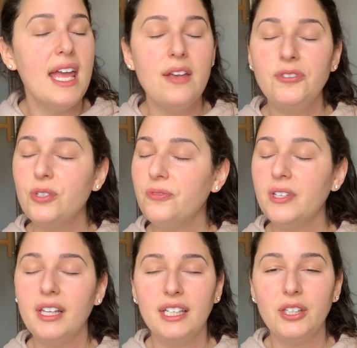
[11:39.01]
if you
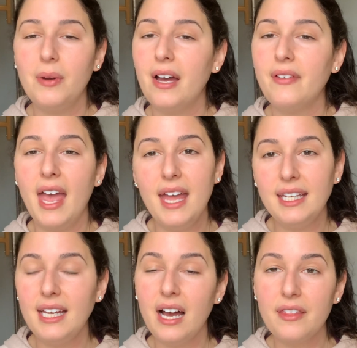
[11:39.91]
feel like you have
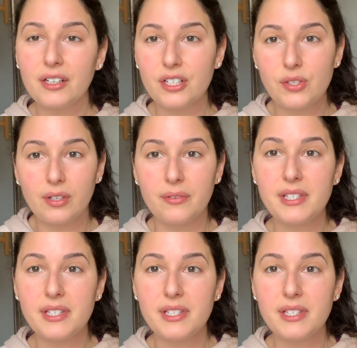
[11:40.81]
any other sort